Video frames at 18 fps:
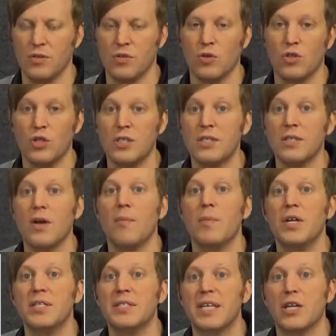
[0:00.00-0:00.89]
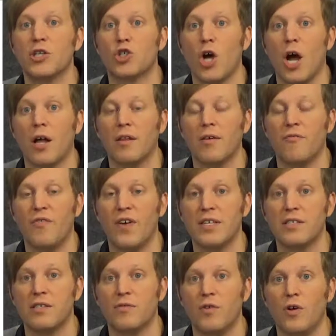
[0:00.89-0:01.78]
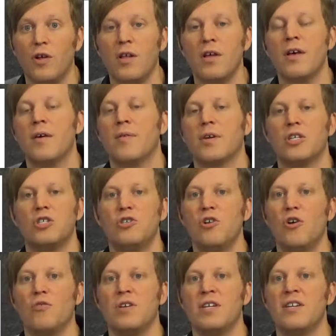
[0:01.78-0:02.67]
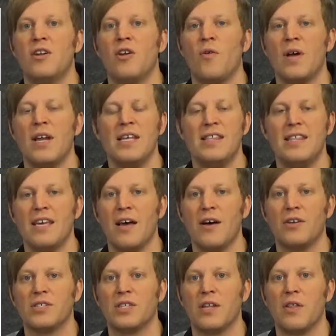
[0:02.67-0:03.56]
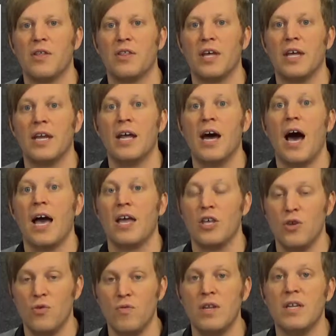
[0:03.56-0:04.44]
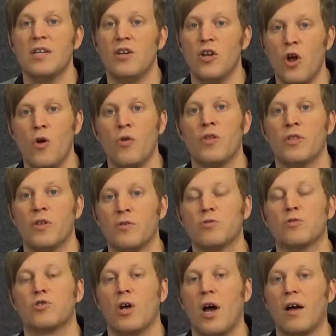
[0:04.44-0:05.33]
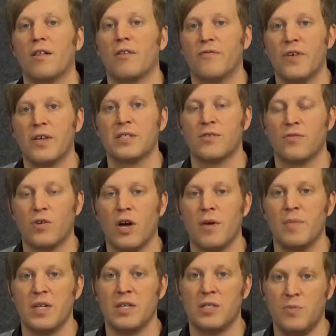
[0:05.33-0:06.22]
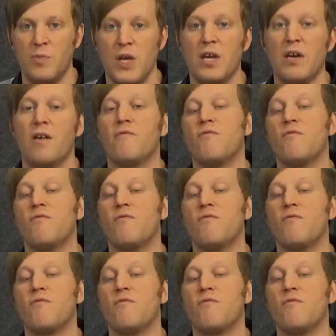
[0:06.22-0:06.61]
I'm going to say Chocolate Festival because you don't need to know anything else other than you need to know that there's a Chocolate Festival coming to Topeka.